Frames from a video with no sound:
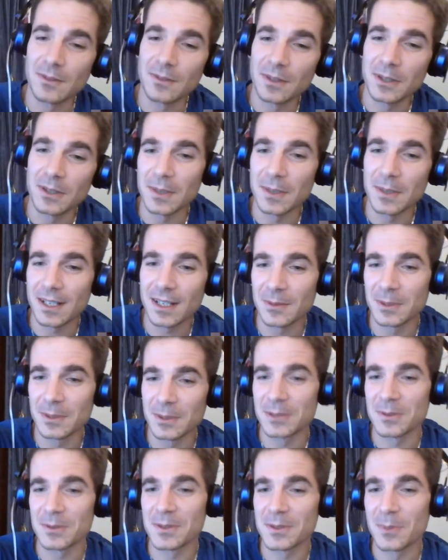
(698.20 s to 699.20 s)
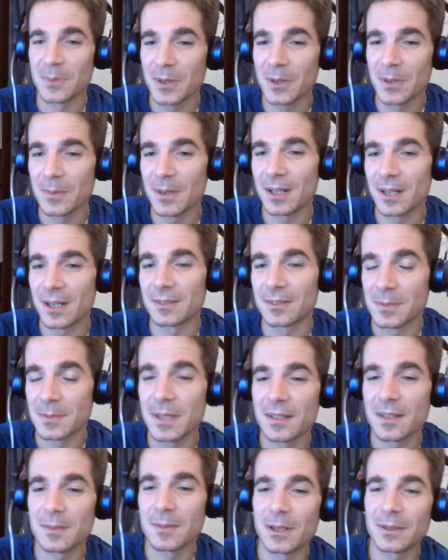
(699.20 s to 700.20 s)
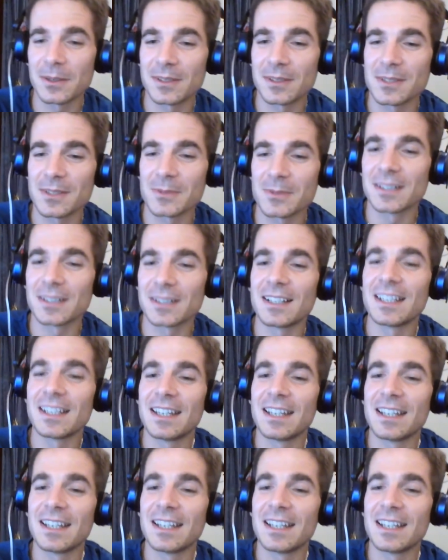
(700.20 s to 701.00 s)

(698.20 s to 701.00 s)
of the topic I wanted to speak about as well.